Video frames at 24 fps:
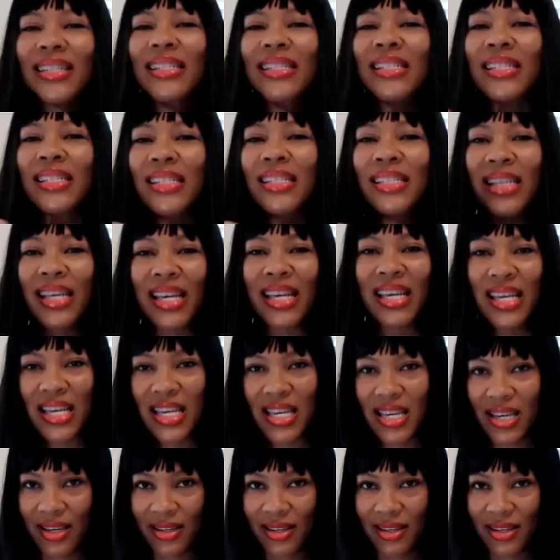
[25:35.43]

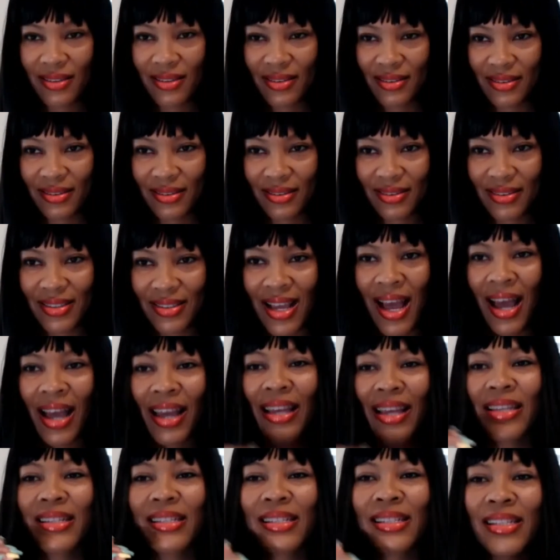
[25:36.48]
see Mm-hmm. I
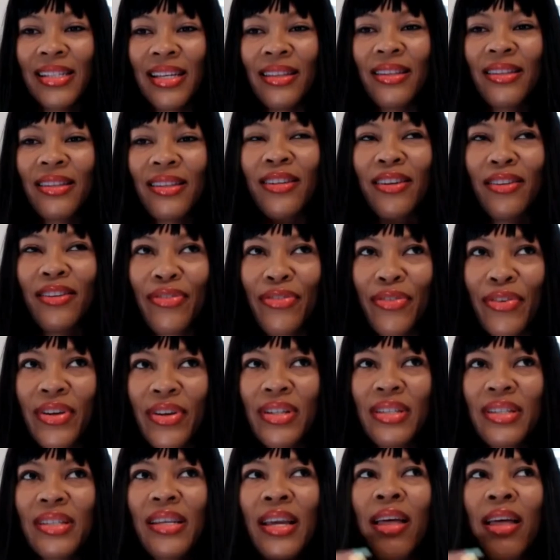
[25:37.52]
can see the
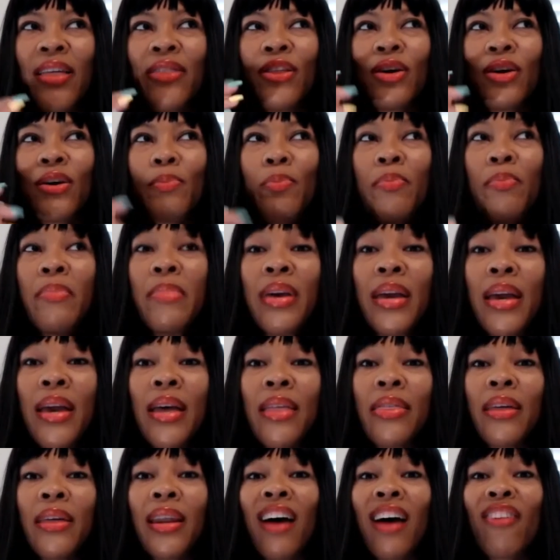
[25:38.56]
difference in the
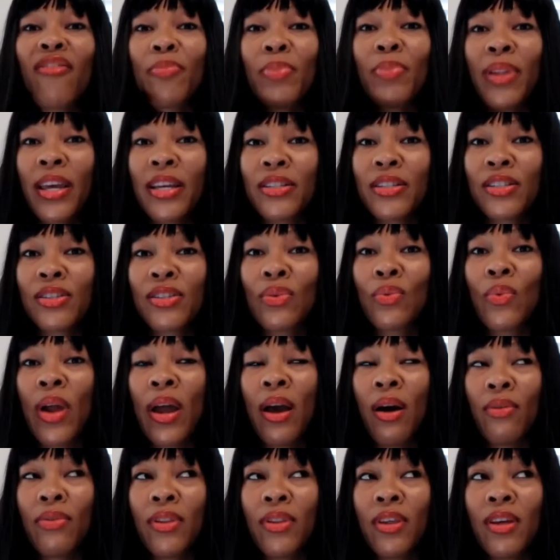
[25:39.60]
men that I've placed
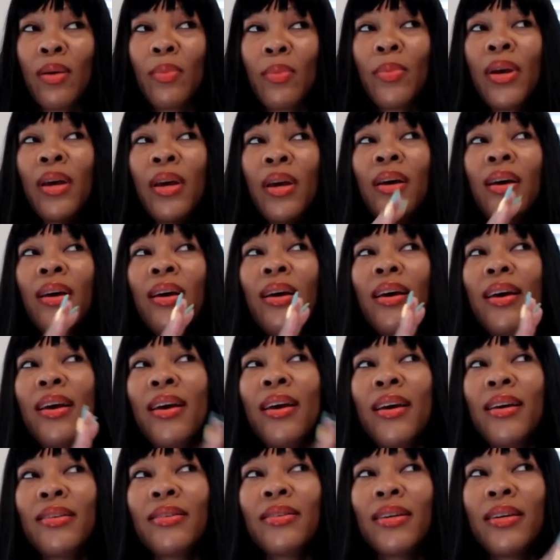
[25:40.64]
around them
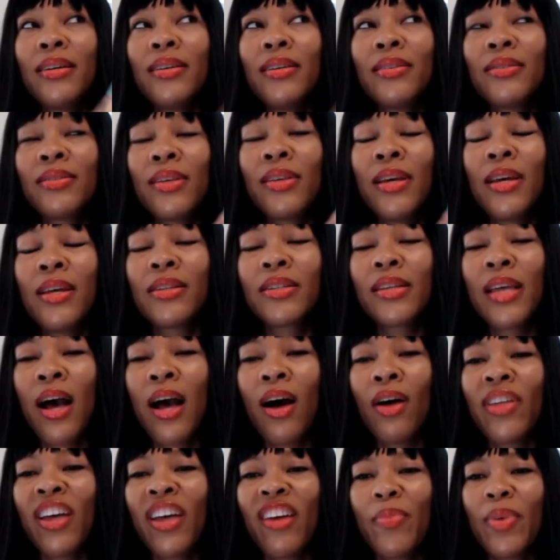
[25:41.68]
and into
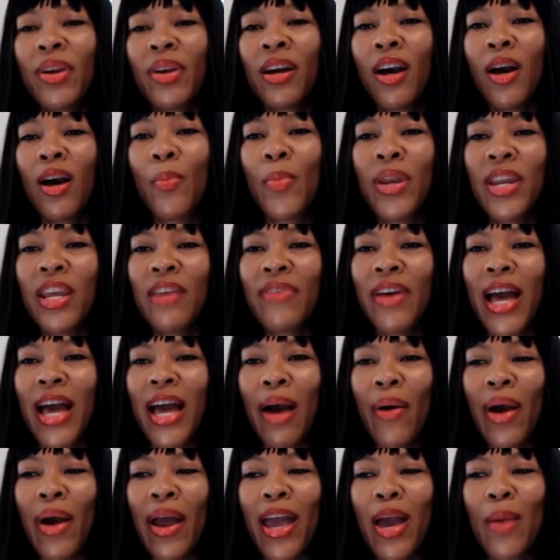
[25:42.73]
how they become and even
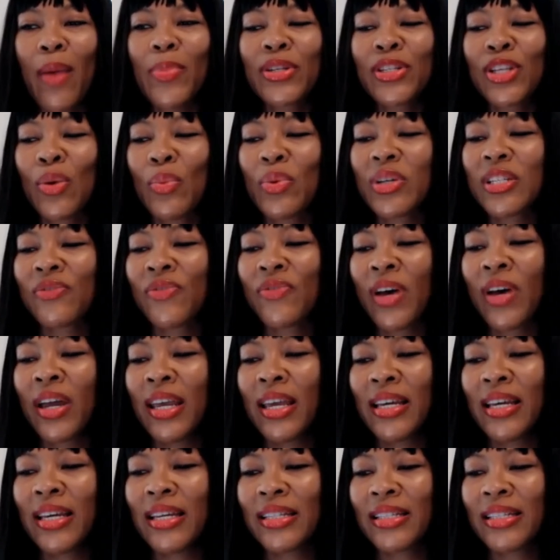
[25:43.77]
how I am. And so what's funny
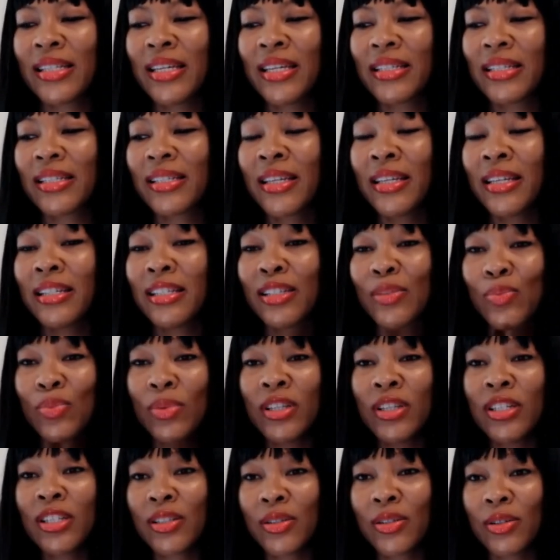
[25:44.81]
is his his
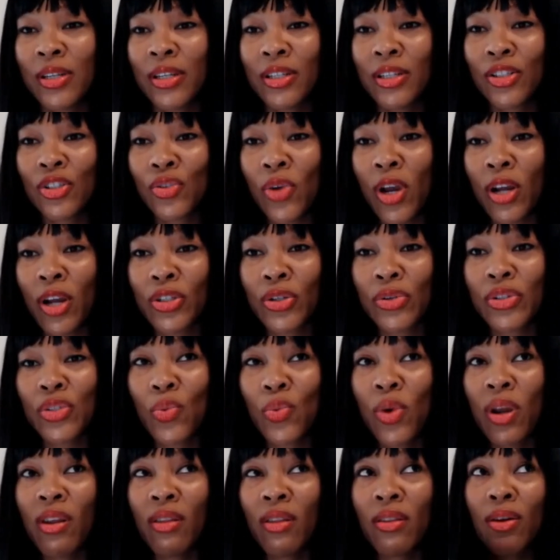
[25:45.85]
his instructor is
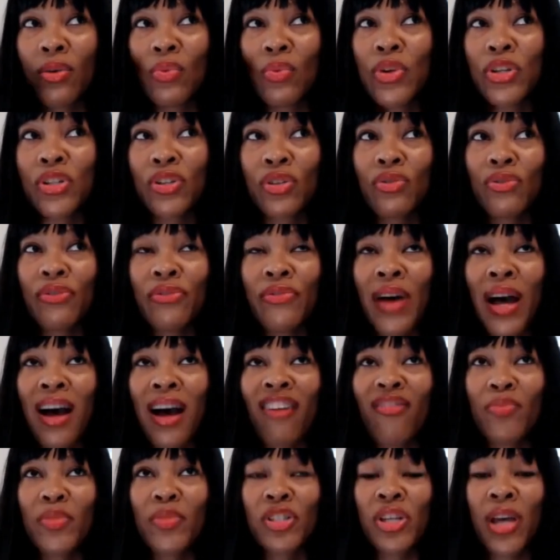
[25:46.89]
one of the original
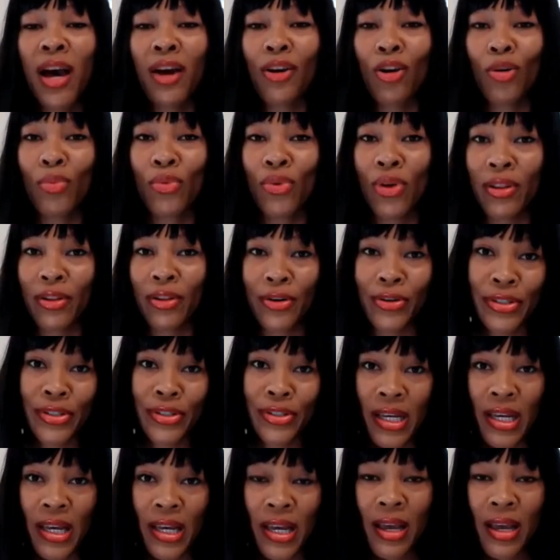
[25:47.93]
five Machado brothers
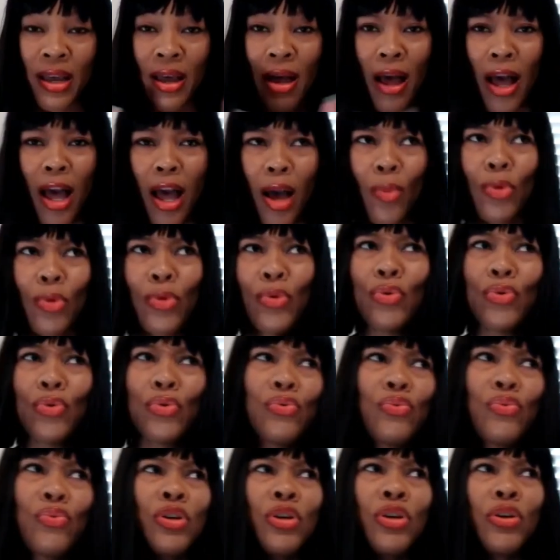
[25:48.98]
um, mm-hmm.
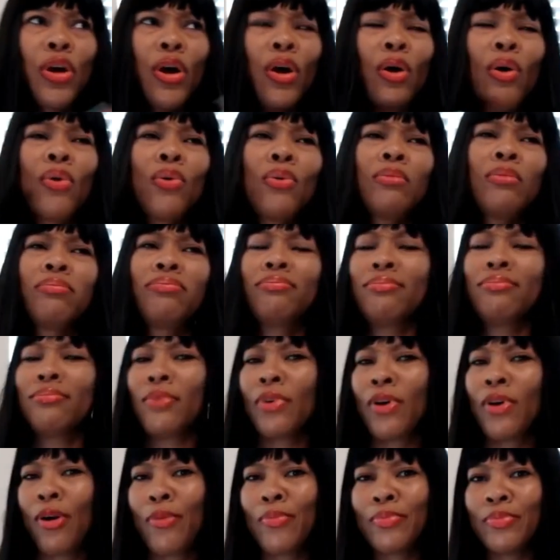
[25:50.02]
who, you know,
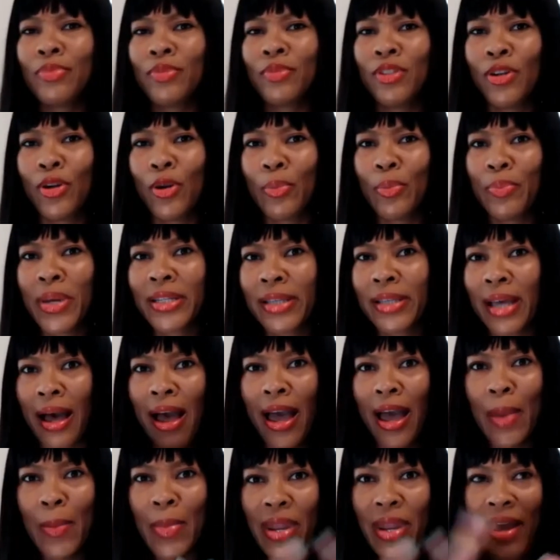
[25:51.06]
are, you know, big
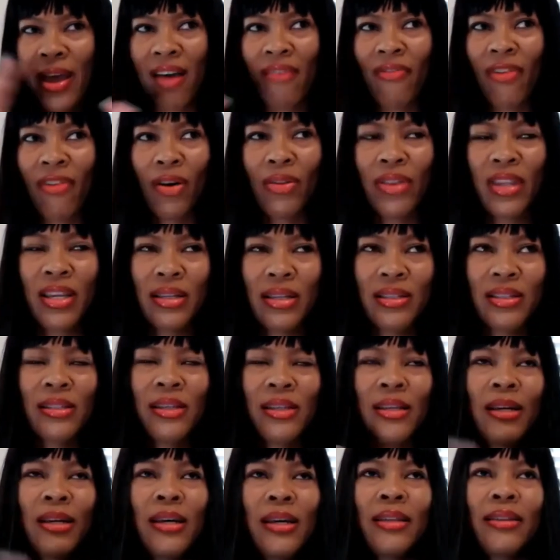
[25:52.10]
time and they have all these,
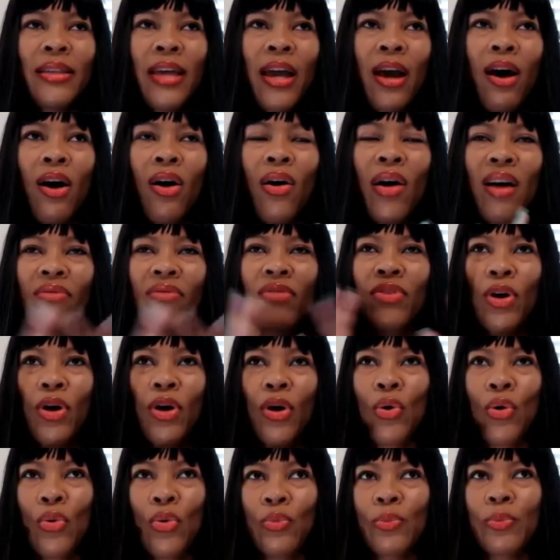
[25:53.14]
they all have their
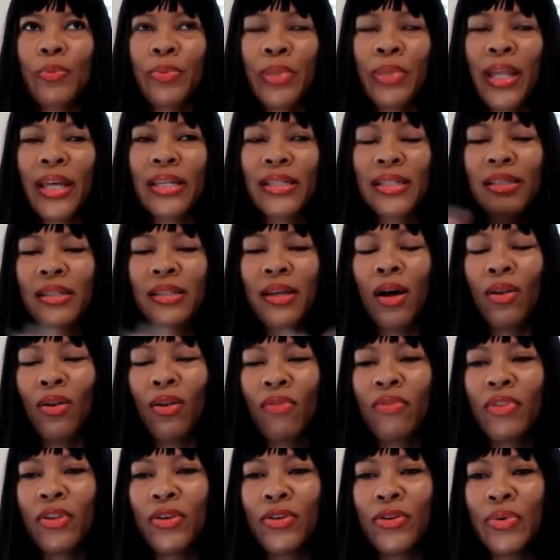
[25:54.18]
own places all
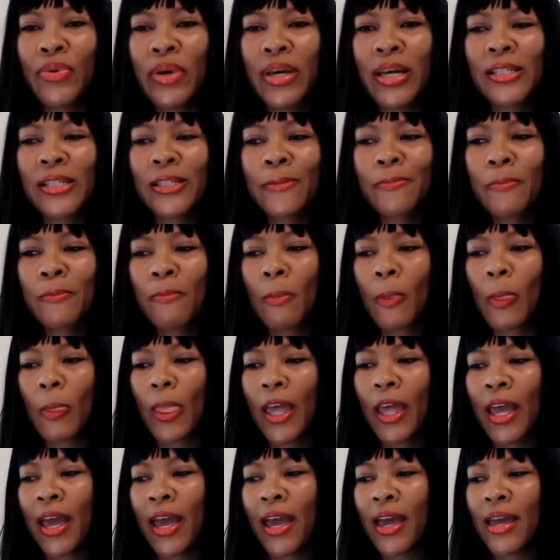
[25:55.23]
over the US.
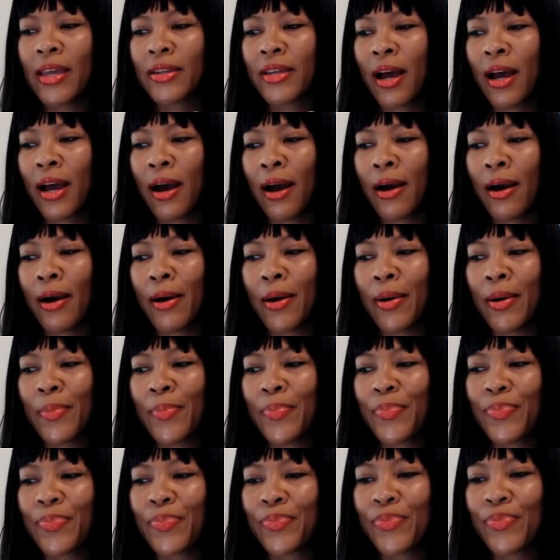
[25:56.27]
Mm-hmm. And
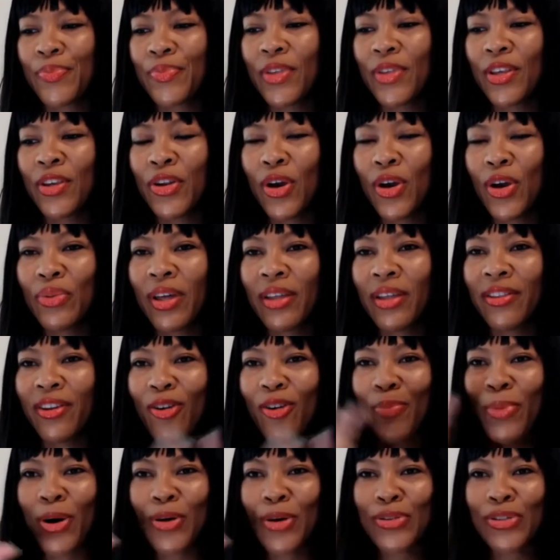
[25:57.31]
um, you know, there are
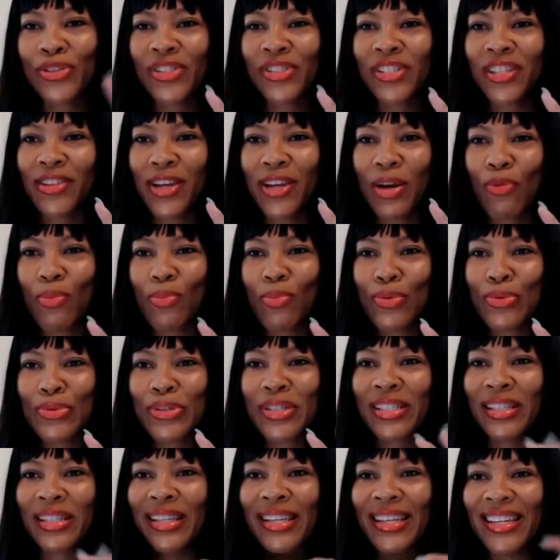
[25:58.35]
posters in there with
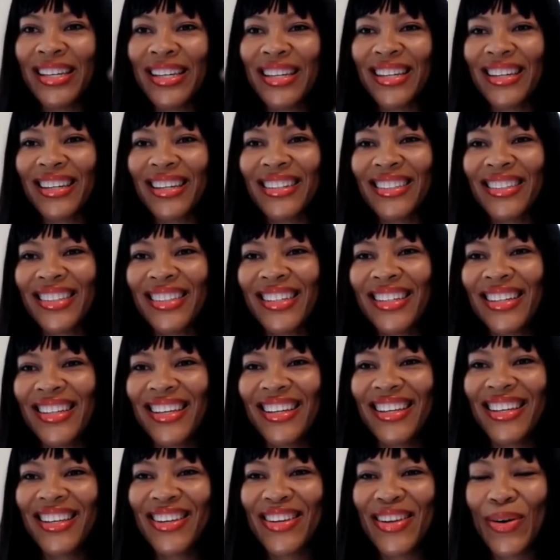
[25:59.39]
Bruce Lee and
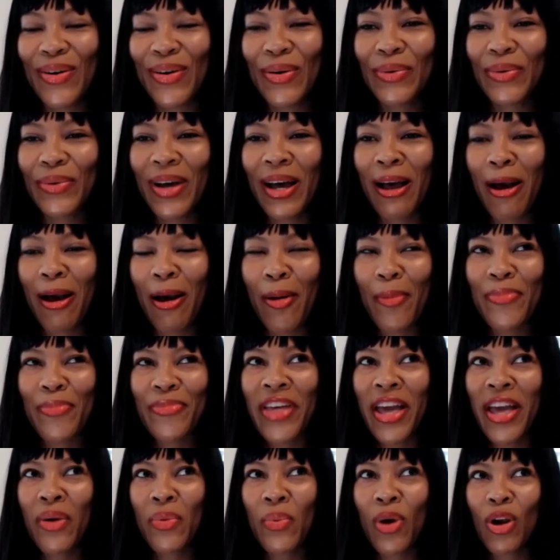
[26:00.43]
you know, um,
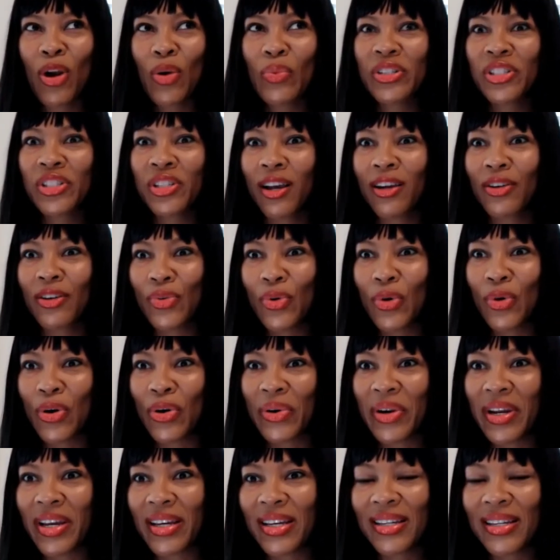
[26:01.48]
they work with Chuck
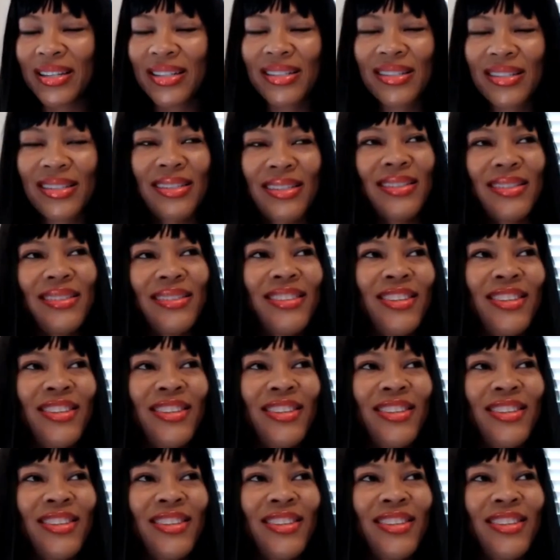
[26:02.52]
Norris and yeah.